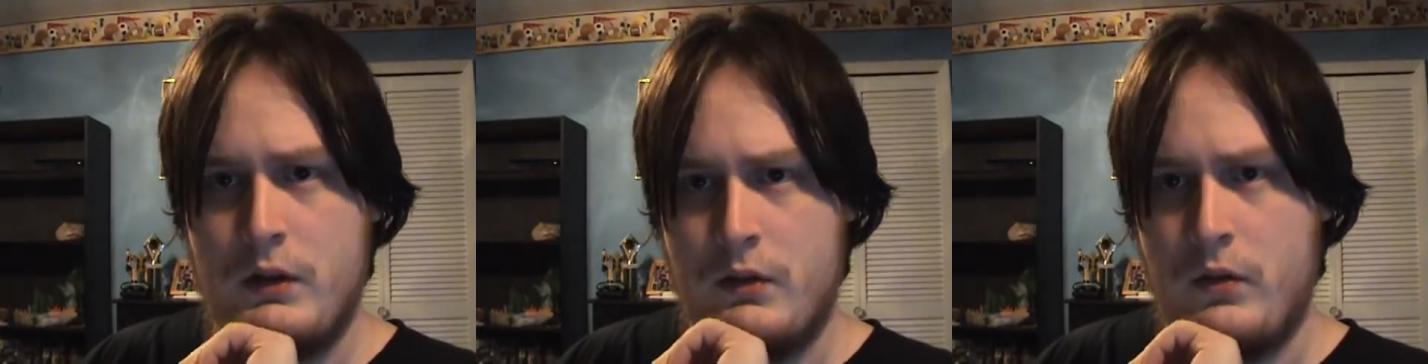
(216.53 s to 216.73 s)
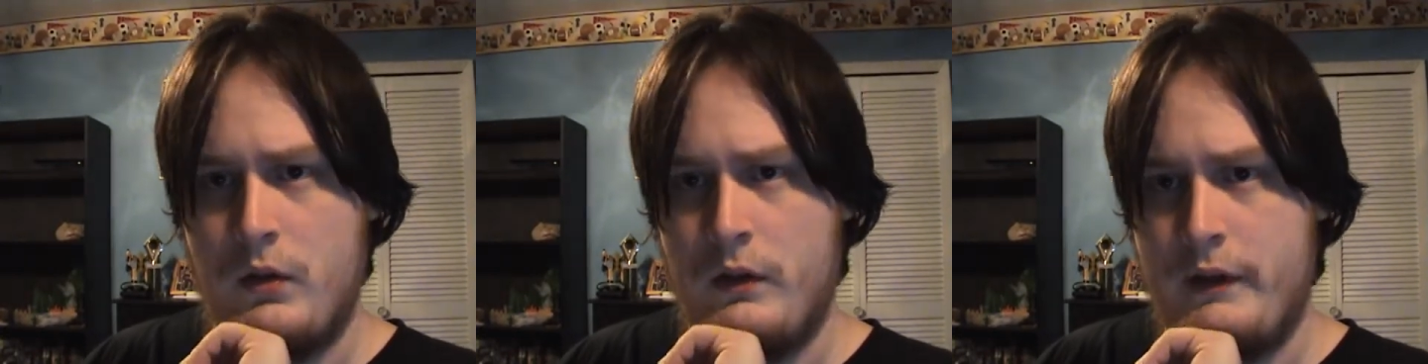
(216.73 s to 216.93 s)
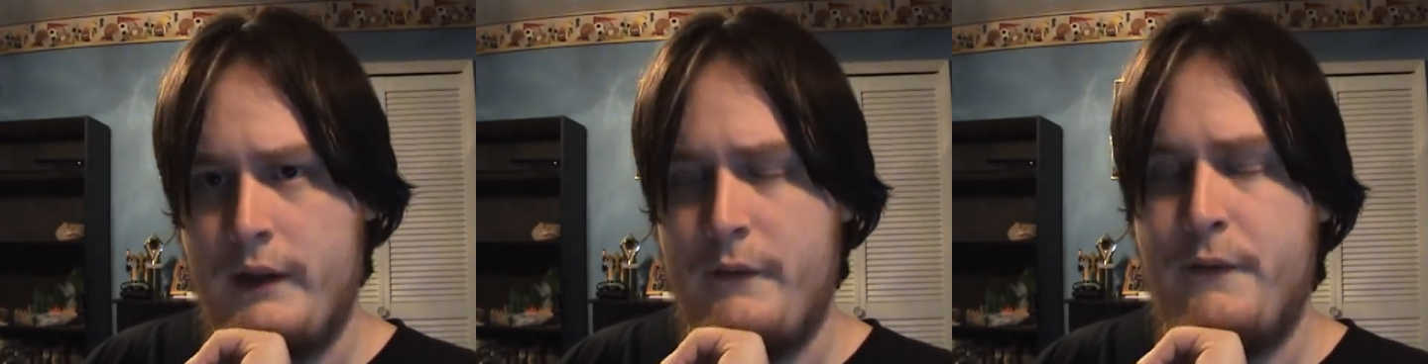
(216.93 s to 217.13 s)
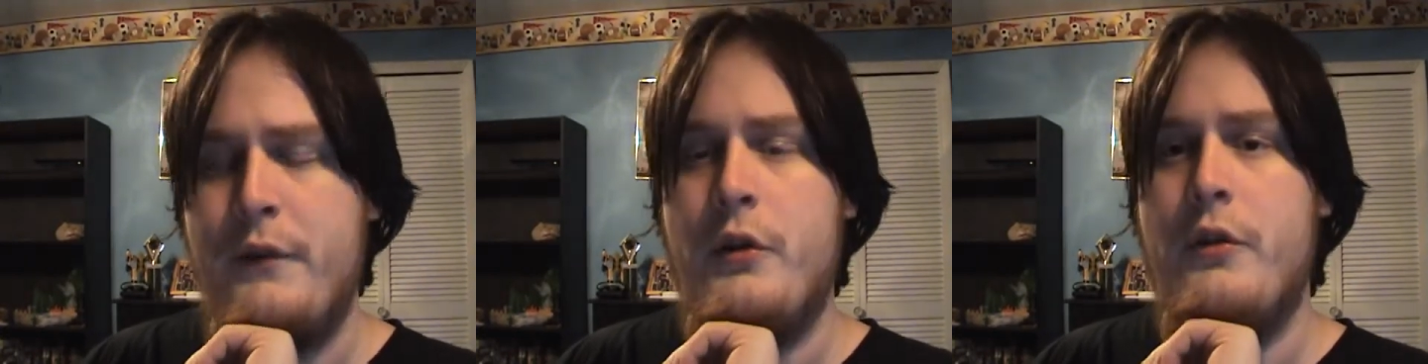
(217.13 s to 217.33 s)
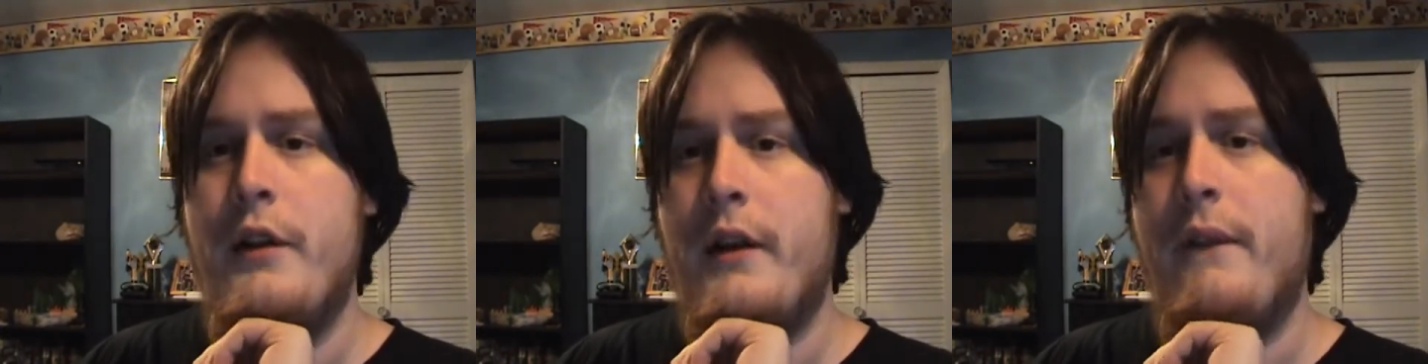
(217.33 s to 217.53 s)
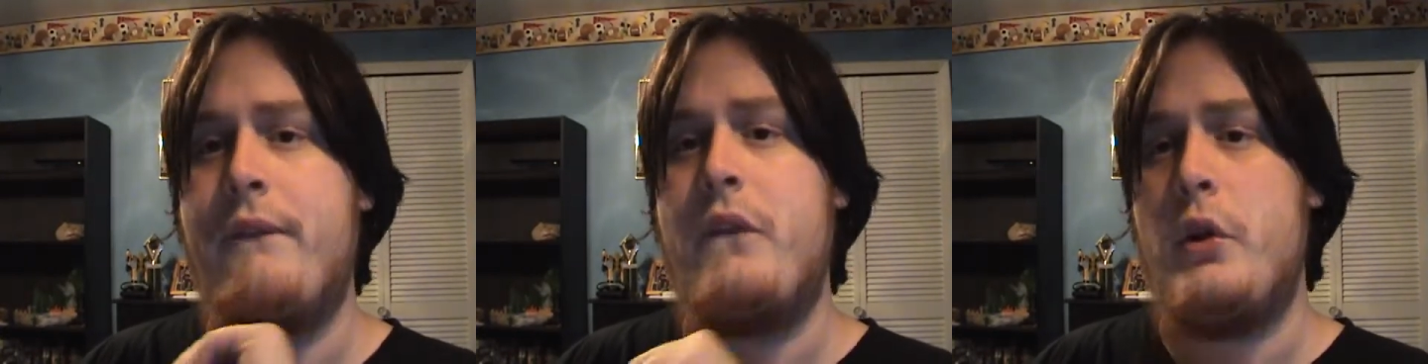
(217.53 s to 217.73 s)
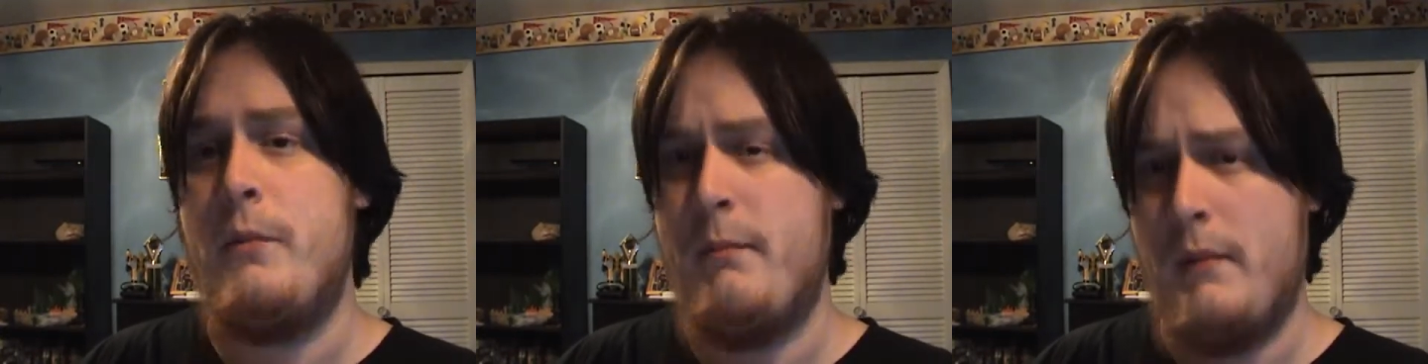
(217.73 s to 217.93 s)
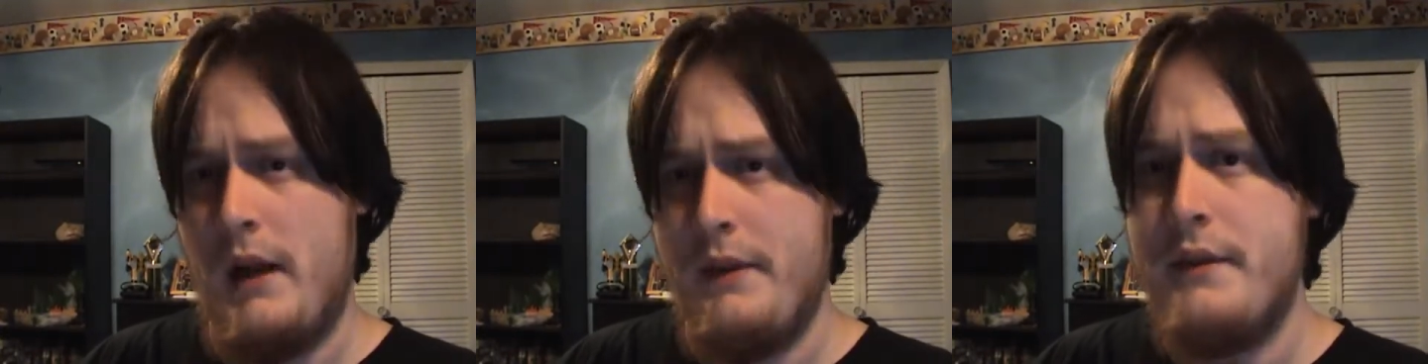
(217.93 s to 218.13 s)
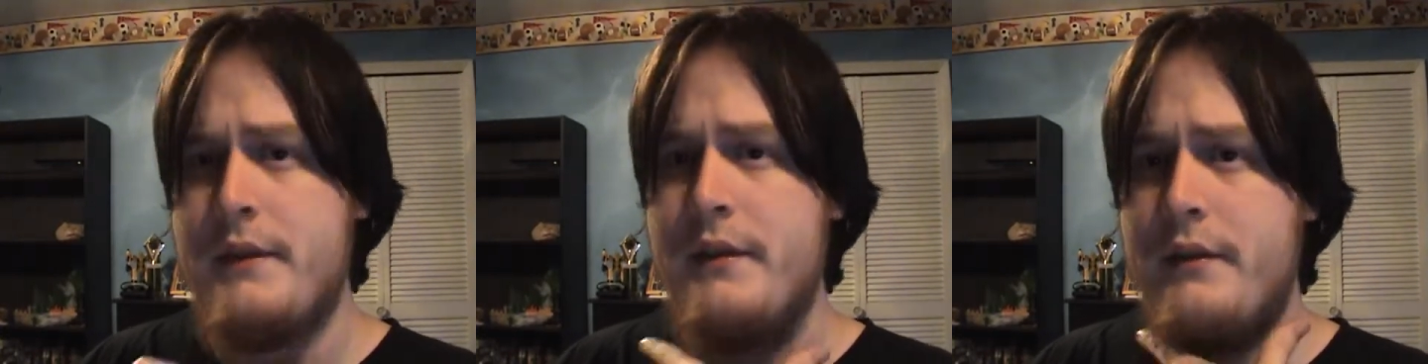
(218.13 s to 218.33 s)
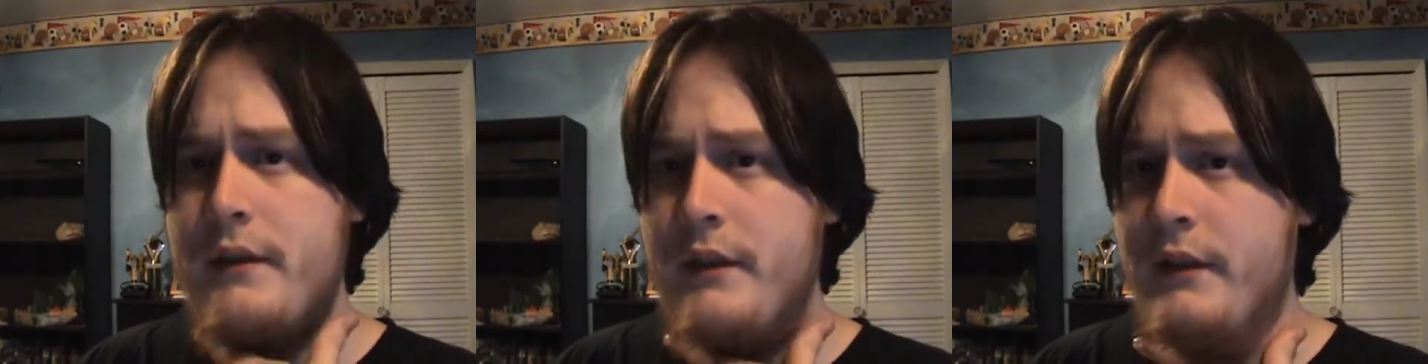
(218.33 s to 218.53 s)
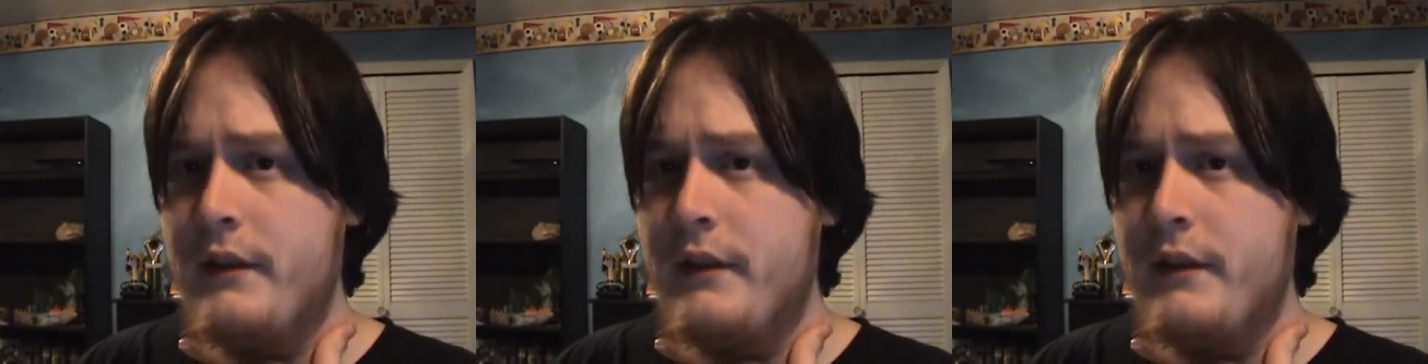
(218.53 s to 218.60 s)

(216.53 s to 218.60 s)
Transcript: or in a few months,